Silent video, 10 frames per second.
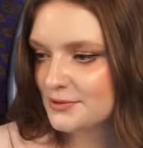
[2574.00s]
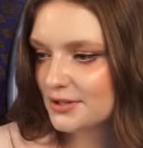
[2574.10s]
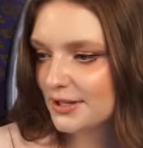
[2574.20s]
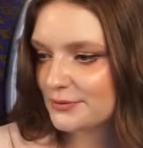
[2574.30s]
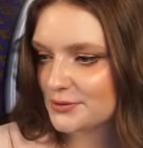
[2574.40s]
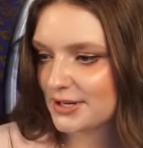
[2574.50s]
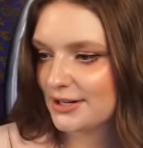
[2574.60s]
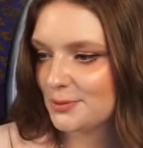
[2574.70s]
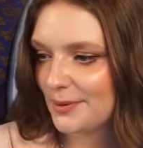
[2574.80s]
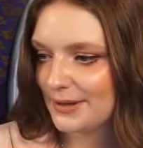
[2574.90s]
3 love was
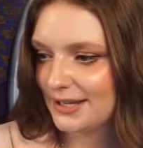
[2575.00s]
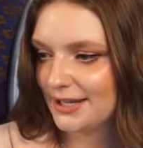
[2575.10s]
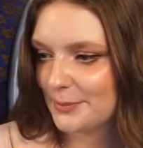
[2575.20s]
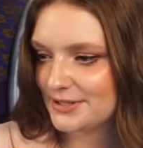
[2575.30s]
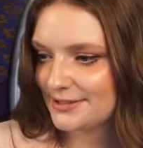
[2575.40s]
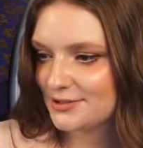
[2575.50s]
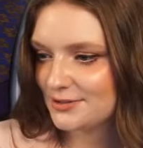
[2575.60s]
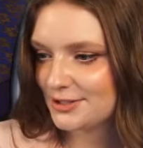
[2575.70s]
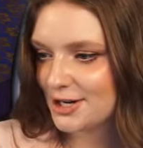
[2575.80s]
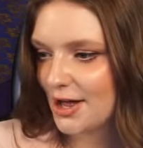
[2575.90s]
rekindled by my lepacy
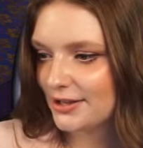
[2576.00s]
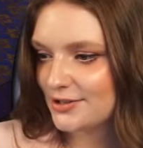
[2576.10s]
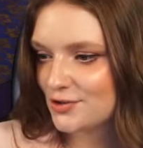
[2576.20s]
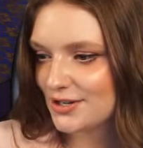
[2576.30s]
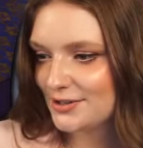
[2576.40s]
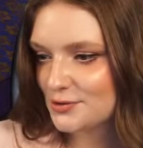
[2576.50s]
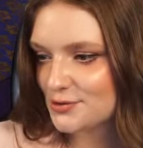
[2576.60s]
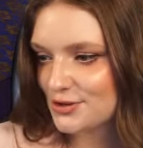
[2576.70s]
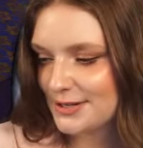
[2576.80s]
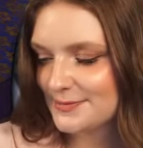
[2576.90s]
challenge in your
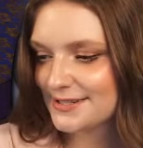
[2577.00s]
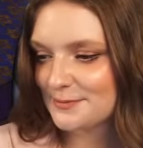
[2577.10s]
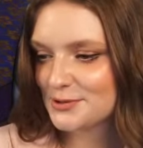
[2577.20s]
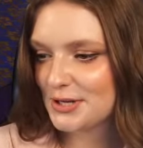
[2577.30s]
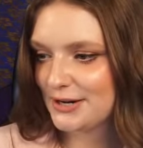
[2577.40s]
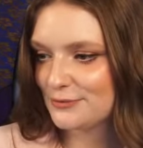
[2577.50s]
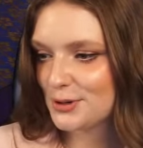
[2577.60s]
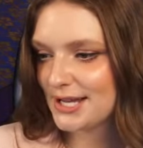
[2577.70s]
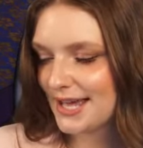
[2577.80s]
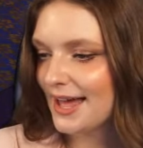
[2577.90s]
streams and I'm so here for
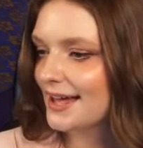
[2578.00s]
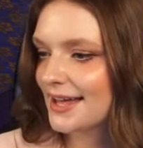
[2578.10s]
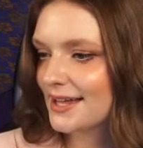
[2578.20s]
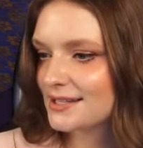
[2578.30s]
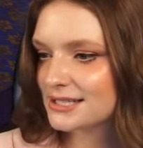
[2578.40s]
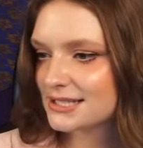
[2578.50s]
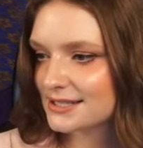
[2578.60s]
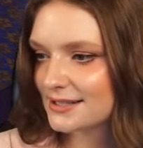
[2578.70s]
it. Yes.